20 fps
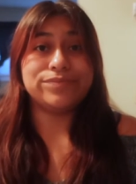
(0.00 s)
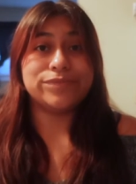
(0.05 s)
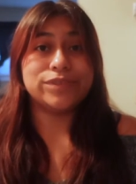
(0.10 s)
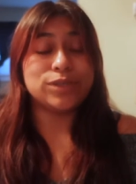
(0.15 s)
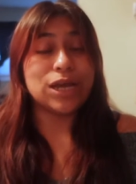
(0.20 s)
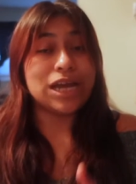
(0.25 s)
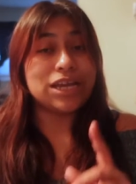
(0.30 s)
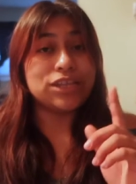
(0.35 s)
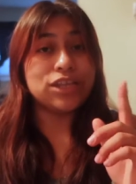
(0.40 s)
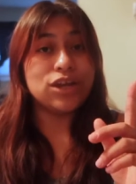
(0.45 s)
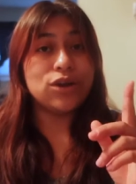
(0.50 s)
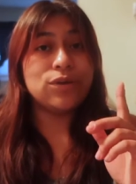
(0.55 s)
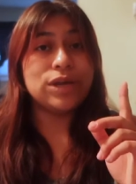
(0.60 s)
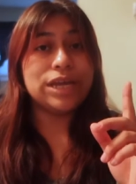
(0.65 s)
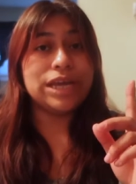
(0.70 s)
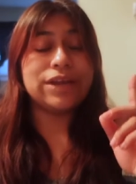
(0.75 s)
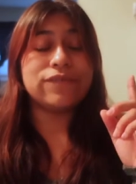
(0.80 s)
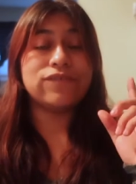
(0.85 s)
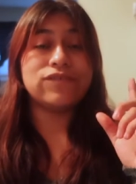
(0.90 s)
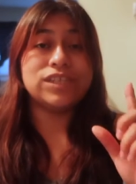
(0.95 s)
So I know
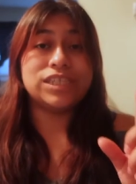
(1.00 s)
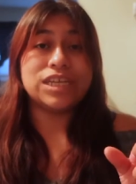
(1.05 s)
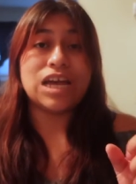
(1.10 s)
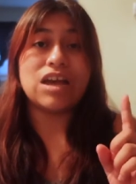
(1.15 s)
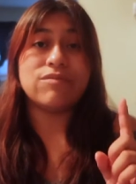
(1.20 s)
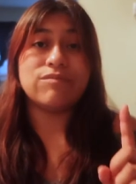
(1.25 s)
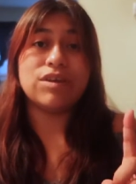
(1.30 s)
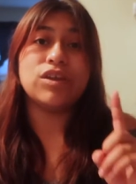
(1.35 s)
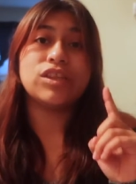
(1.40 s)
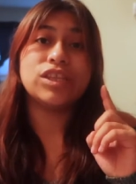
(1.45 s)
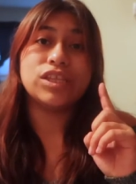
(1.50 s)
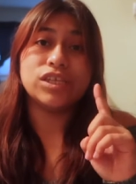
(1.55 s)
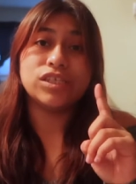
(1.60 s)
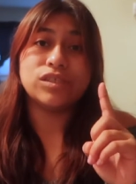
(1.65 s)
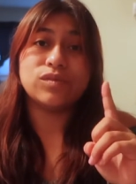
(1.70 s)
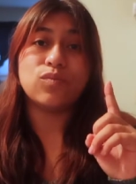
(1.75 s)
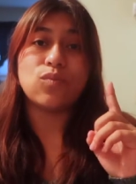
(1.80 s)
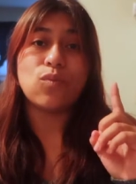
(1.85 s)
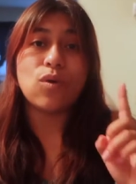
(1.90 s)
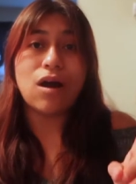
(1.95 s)
every time it
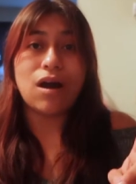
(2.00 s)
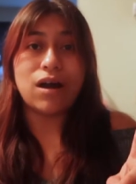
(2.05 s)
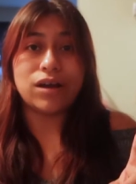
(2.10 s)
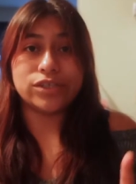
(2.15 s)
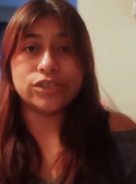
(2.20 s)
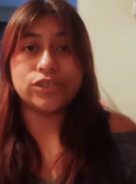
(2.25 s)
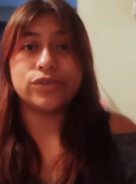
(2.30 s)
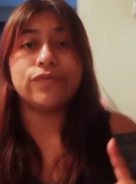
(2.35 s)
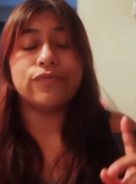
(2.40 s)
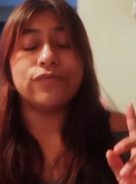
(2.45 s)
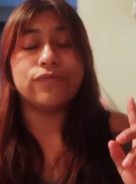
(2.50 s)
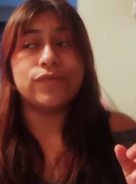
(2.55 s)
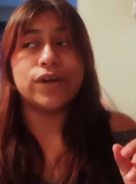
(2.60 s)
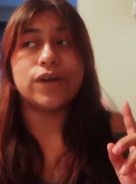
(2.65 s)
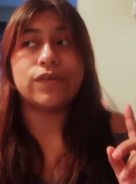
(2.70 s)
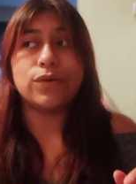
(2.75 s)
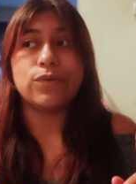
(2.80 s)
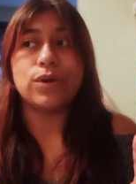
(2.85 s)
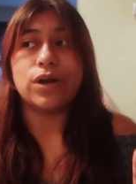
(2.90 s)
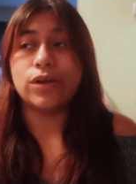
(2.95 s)
does wash
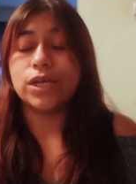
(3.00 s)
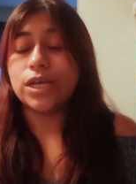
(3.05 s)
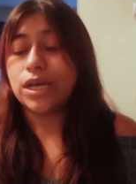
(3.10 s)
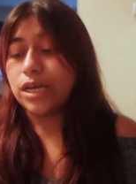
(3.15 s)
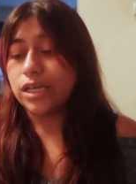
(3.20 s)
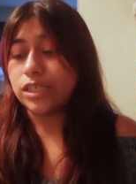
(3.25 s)
very well.